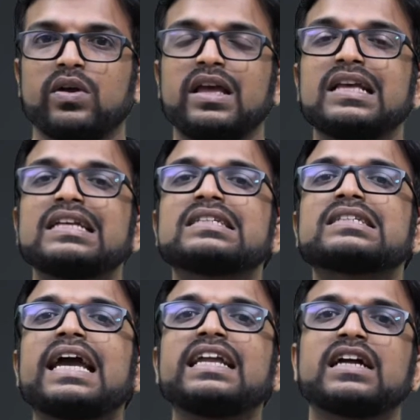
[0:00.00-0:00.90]
a
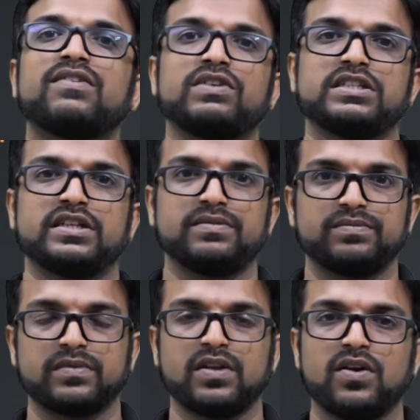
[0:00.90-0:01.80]
sign convention.
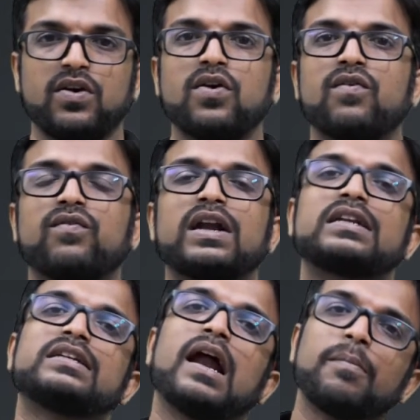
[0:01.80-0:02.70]

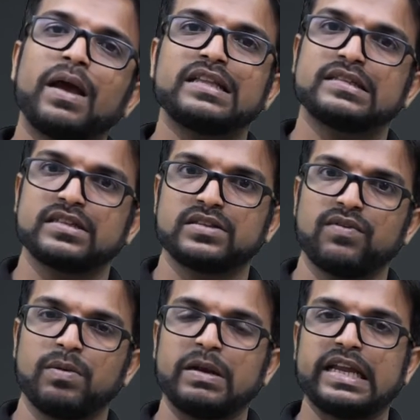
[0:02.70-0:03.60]
Work done by the system
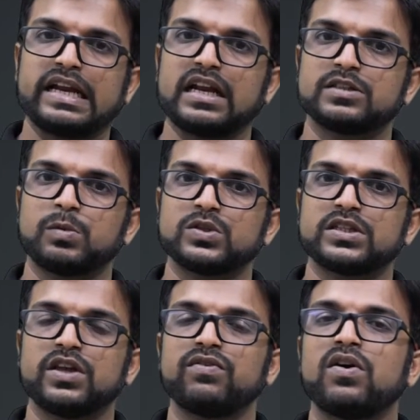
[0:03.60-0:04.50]
will be taken as
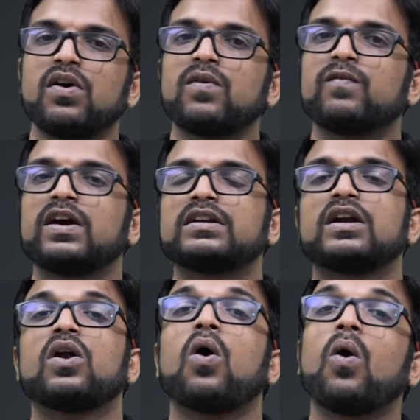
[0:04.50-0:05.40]
positive, work
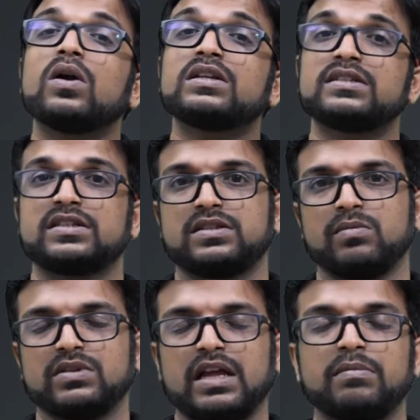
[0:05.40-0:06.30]
done on the
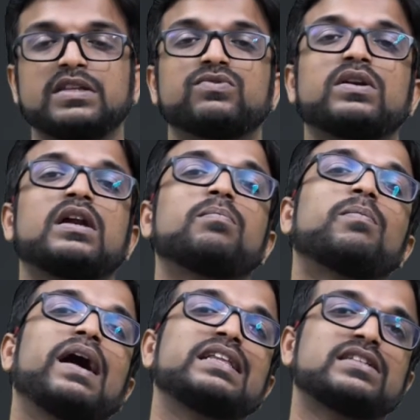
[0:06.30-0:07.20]
system, that means work done
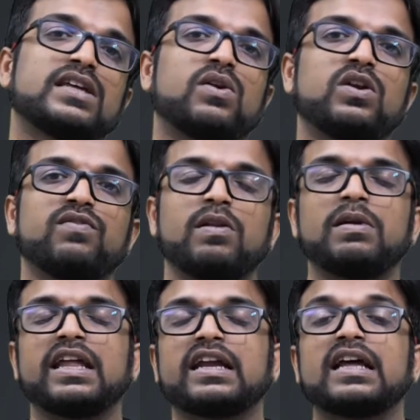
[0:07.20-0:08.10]
by the surrounding, will
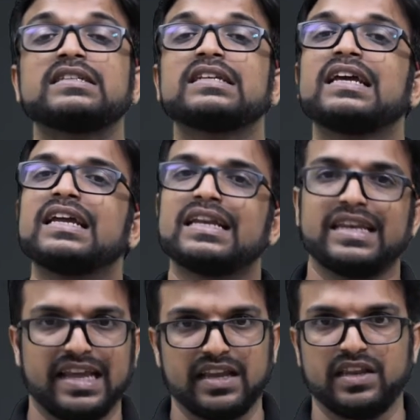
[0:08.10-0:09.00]
be taken as
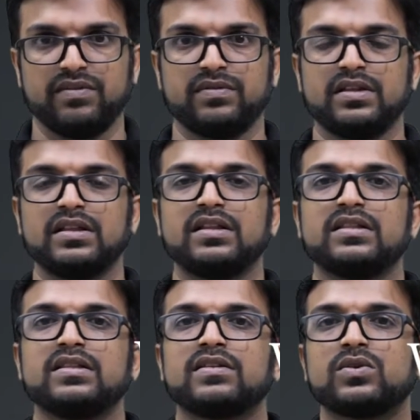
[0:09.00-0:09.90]
negative.
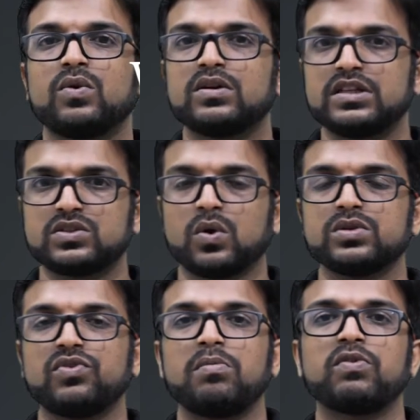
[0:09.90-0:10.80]
Throughout this
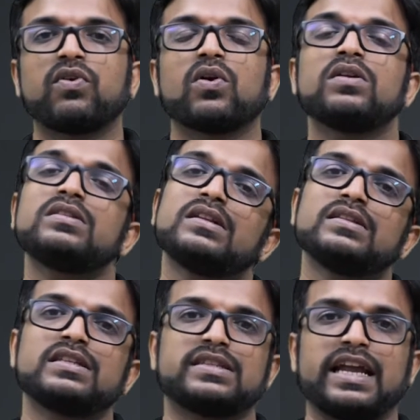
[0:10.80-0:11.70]
course, we will be following
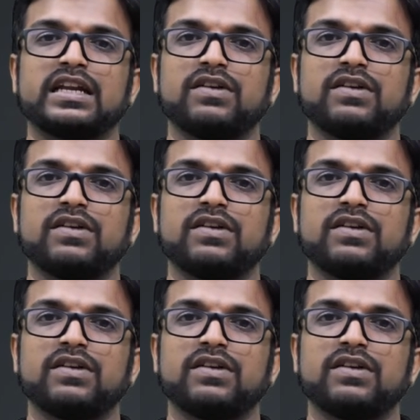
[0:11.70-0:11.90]
this sign